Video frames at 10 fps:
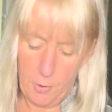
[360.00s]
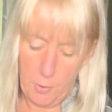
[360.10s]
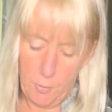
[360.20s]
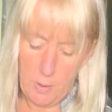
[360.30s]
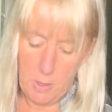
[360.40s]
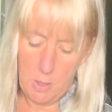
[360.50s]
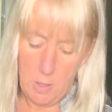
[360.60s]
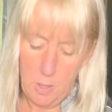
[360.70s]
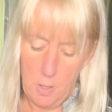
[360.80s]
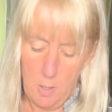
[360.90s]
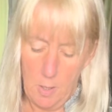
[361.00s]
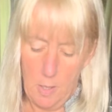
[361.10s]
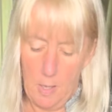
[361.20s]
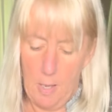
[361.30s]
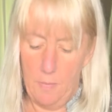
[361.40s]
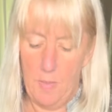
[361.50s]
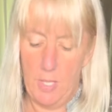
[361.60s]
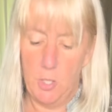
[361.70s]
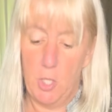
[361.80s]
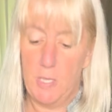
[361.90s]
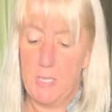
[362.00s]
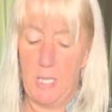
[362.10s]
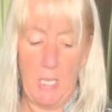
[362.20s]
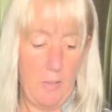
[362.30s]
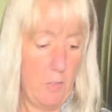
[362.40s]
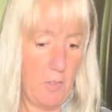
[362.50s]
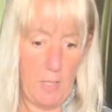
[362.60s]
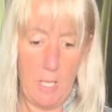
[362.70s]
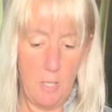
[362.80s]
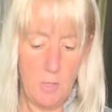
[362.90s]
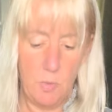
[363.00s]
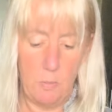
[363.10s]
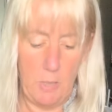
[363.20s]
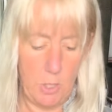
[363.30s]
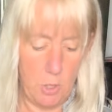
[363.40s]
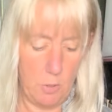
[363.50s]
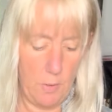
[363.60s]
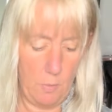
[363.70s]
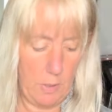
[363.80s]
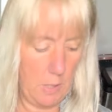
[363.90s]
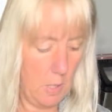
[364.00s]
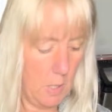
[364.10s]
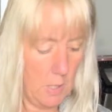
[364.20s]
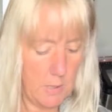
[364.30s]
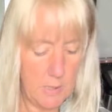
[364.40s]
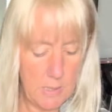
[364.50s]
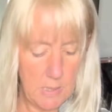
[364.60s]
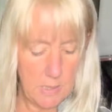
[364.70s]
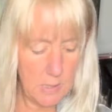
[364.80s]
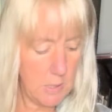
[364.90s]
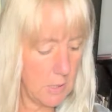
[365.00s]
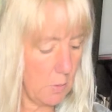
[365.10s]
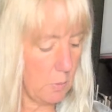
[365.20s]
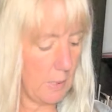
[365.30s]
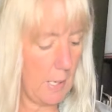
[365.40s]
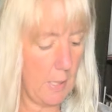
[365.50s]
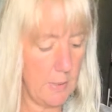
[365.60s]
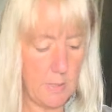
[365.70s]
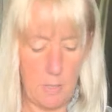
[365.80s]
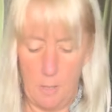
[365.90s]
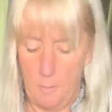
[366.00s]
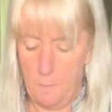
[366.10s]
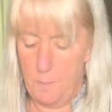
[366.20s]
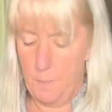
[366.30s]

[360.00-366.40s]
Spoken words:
3. And then just like everything else, we make sure that we season it, and we're going to add some